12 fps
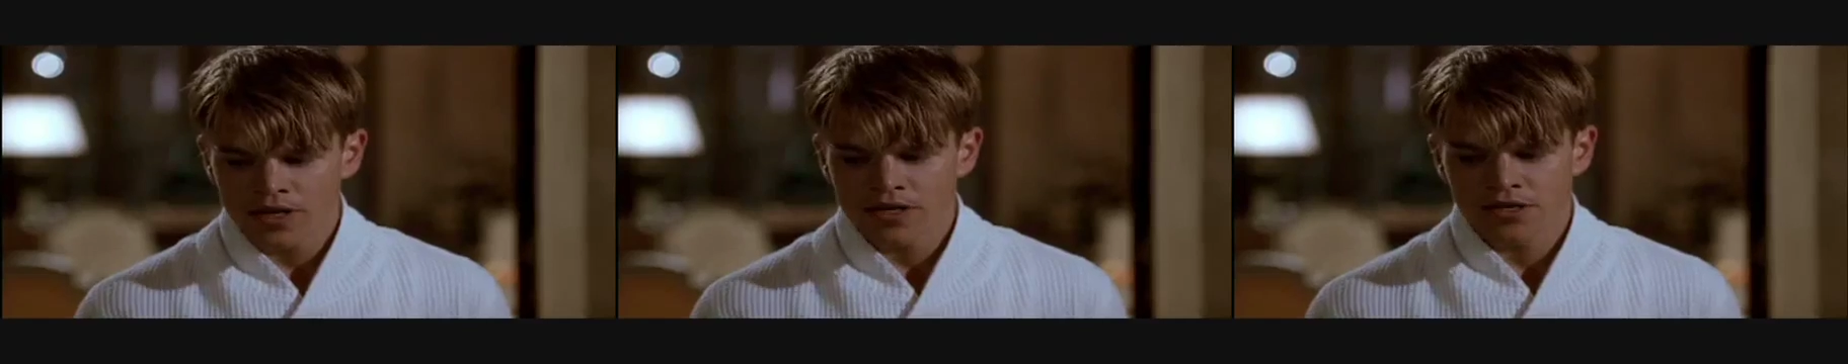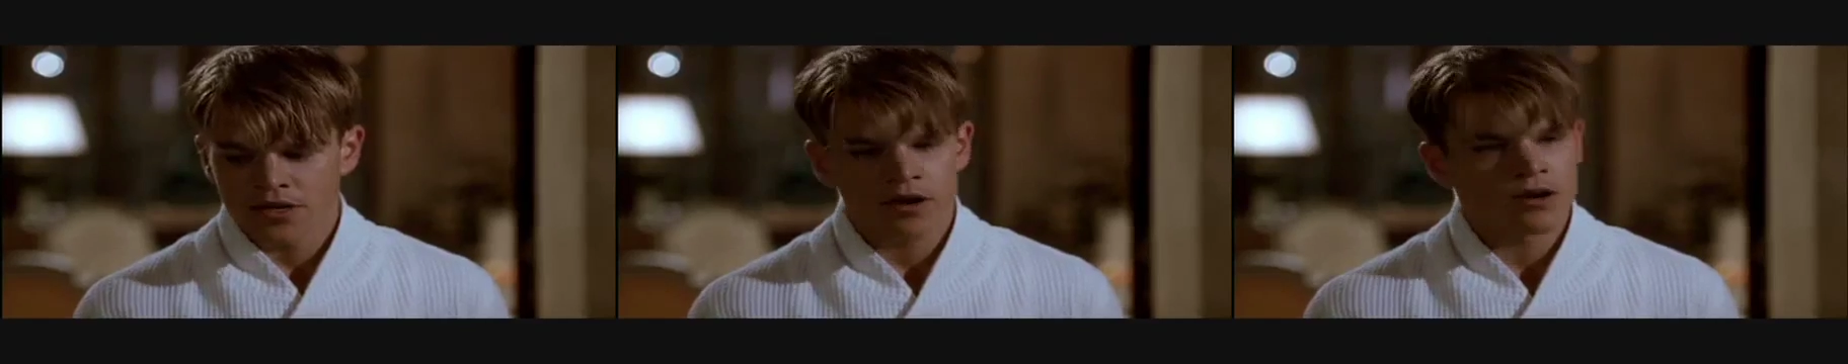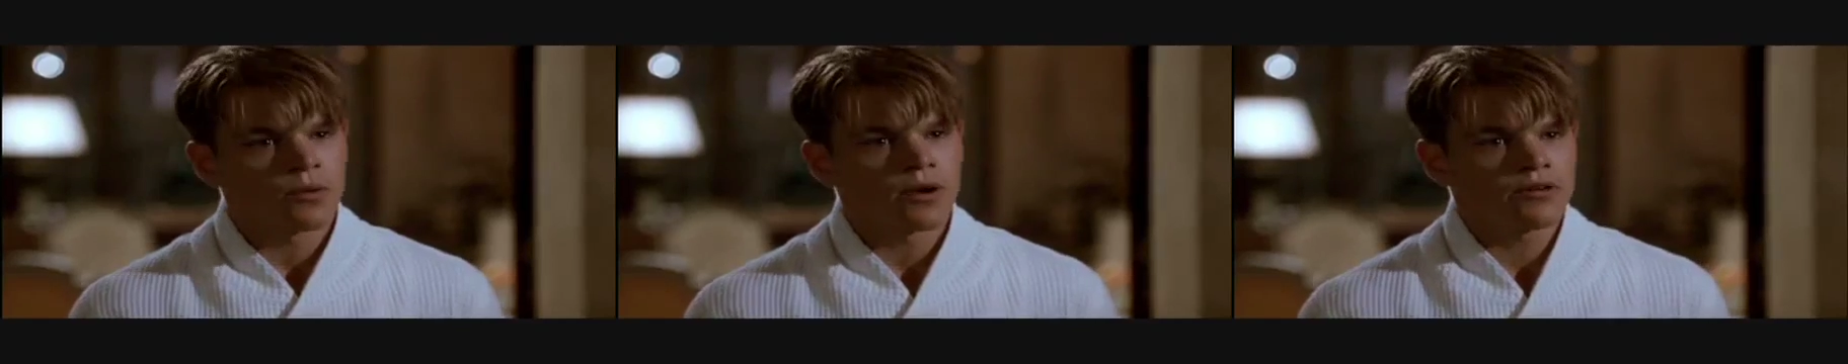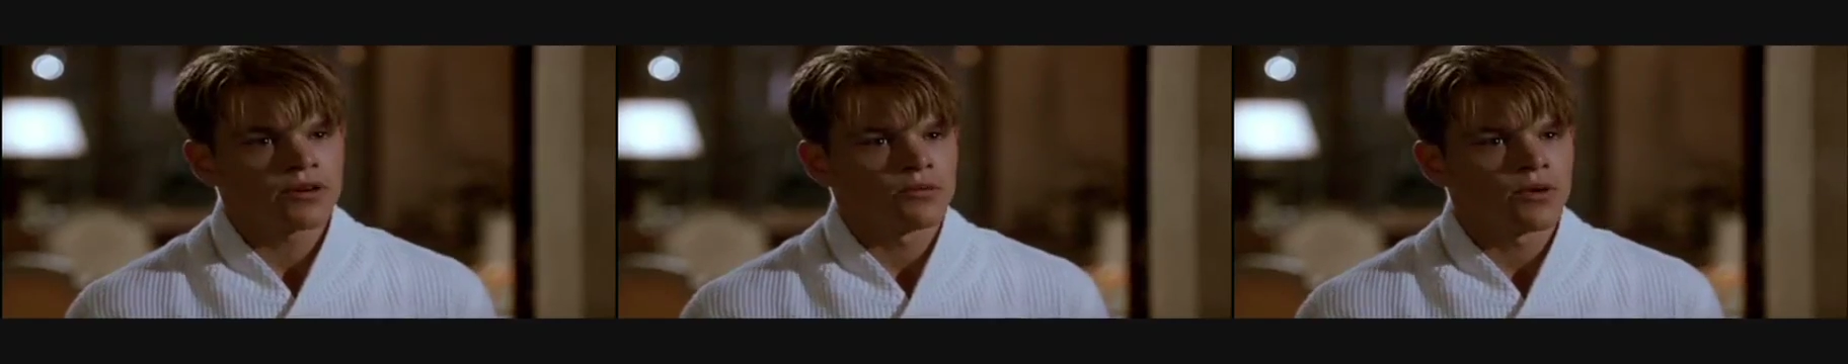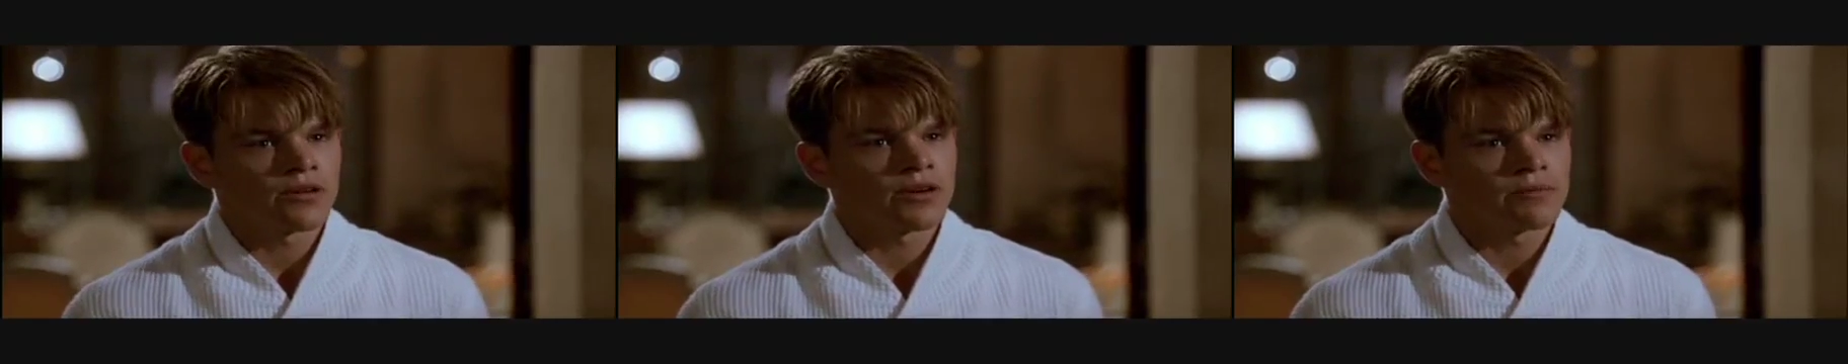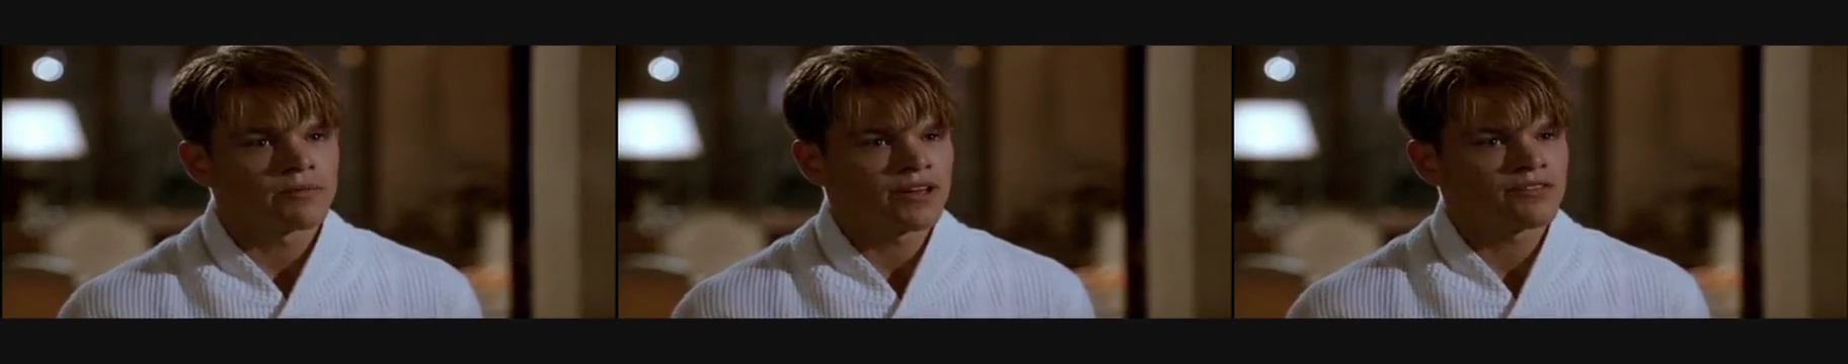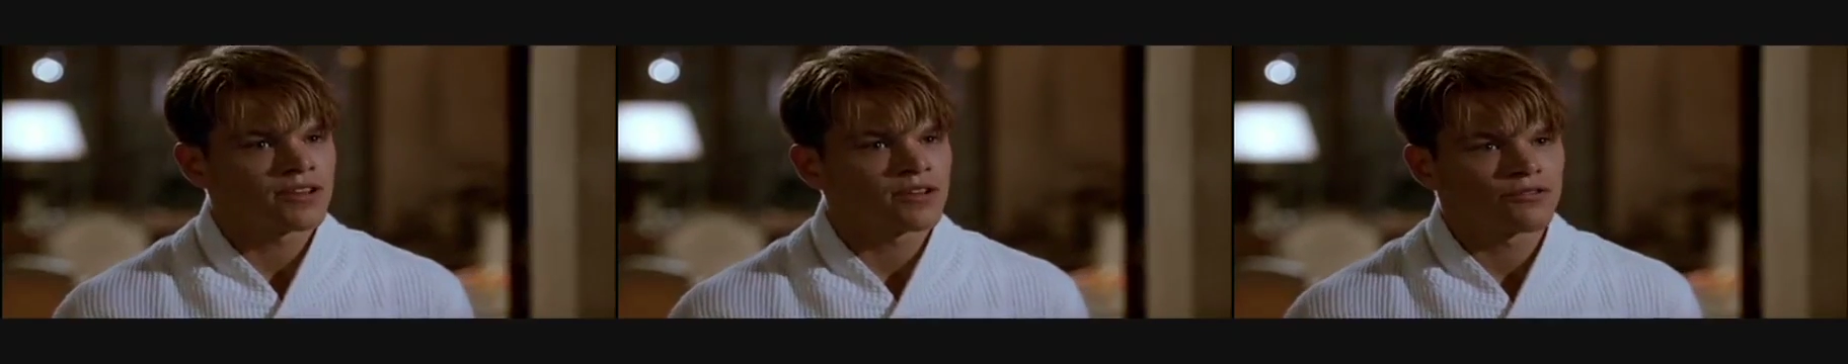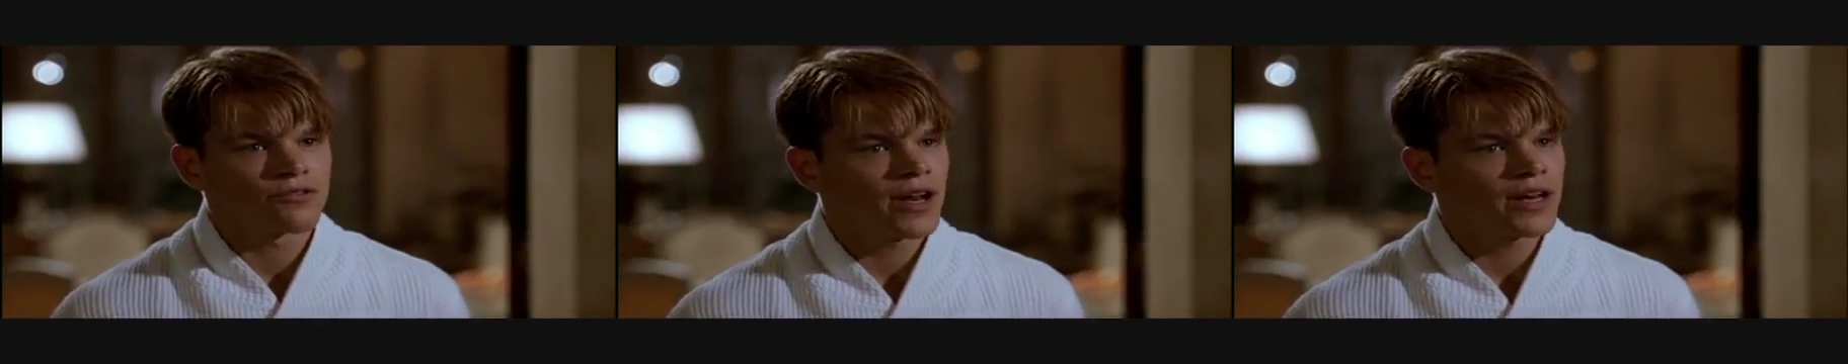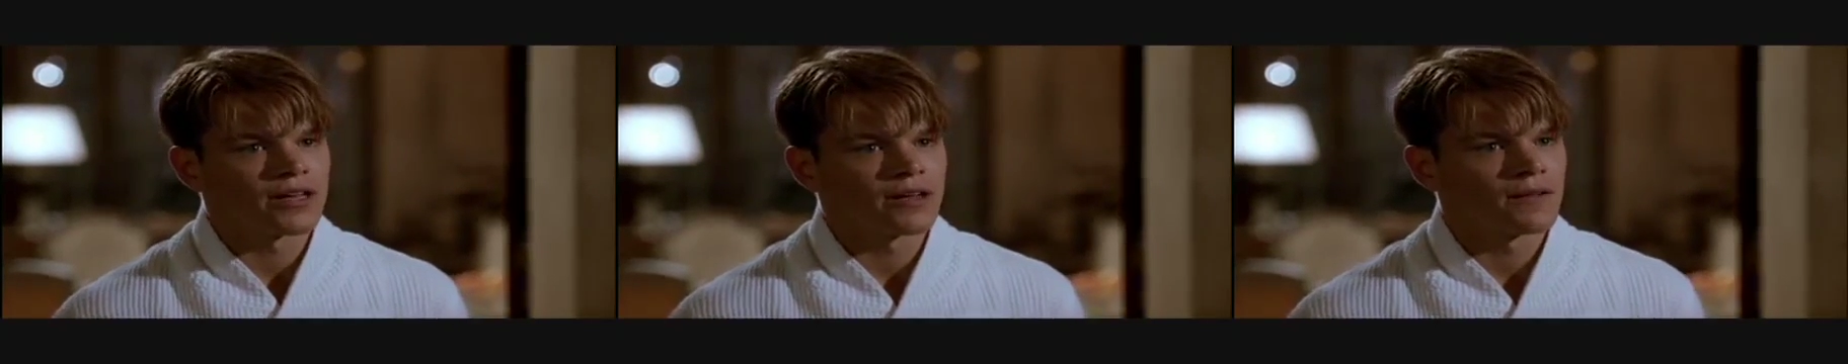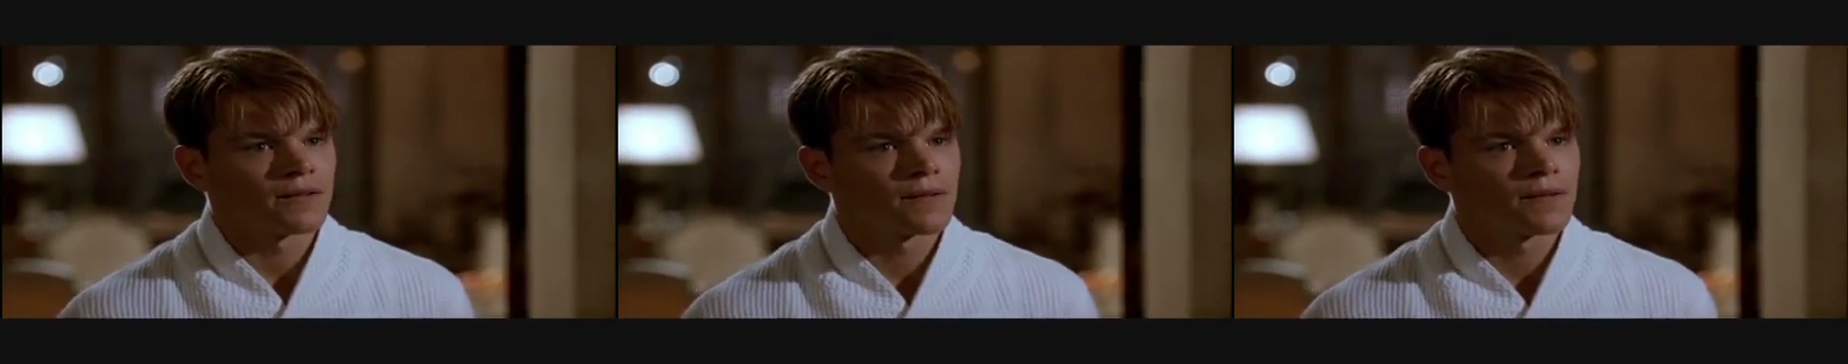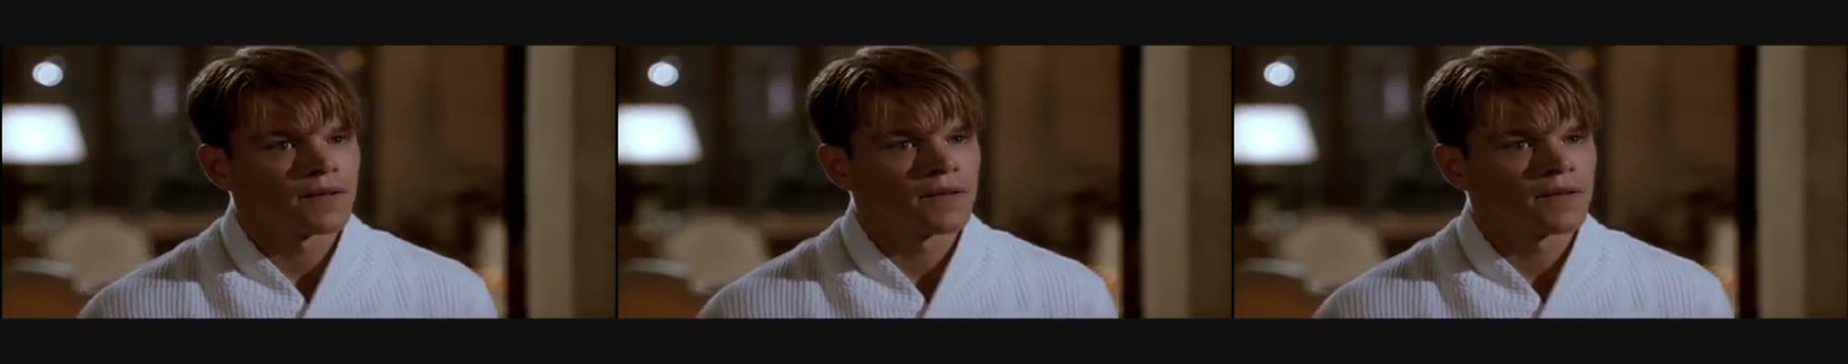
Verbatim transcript: I really started wondering whether he may have killed Freddy.